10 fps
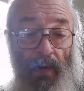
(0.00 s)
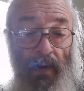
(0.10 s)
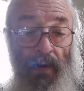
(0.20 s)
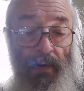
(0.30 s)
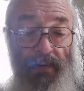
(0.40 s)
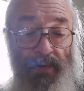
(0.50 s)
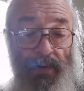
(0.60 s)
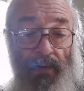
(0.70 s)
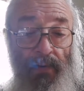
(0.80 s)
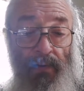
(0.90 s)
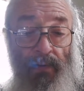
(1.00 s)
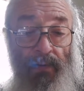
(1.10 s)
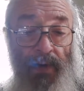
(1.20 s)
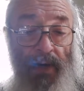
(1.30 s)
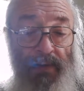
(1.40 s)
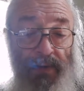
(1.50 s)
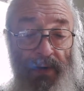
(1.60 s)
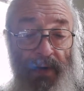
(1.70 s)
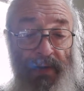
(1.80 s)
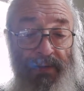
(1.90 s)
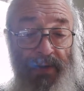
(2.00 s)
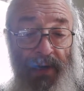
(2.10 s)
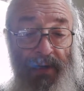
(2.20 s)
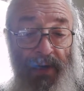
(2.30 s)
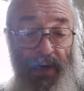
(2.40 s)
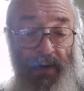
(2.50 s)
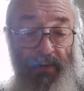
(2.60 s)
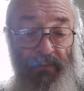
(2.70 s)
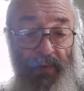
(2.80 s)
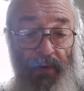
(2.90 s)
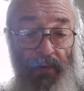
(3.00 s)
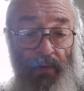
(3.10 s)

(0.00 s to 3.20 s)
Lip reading: And there's no nicks on that side that I can feel.